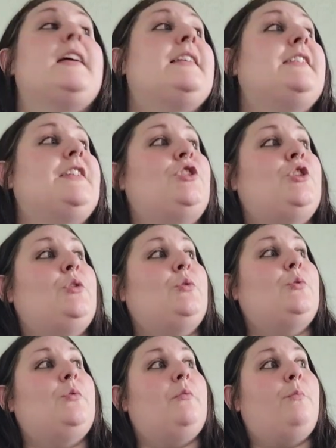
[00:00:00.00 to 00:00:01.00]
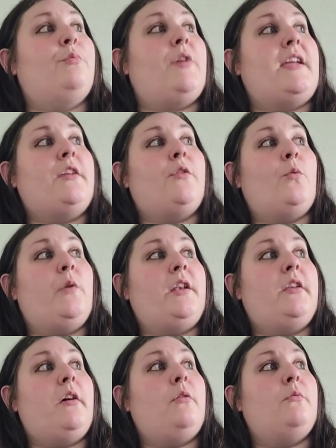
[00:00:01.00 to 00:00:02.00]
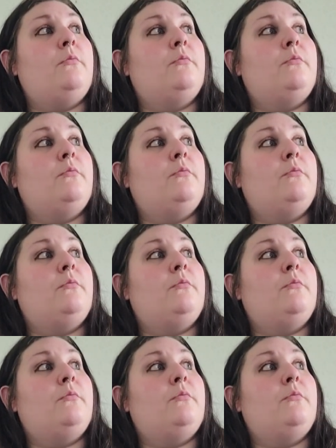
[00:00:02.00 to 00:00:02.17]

Did you break the window?